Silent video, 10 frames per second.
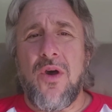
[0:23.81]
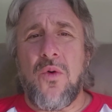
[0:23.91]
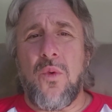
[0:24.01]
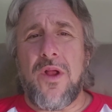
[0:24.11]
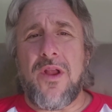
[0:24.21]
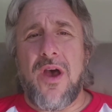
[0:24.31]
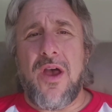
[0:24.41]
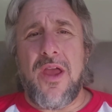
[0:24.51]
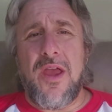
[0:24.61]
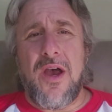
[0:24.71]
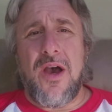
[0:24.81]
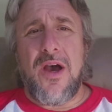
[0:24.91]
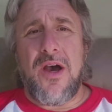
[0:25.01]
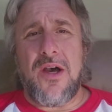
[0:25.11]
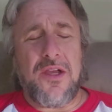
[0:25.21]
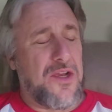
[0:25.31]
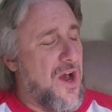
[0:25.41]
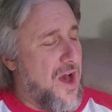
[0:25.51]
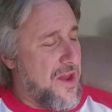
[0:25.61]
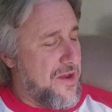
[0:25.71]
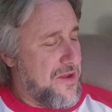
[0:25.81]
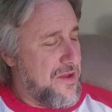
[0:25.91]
One I got,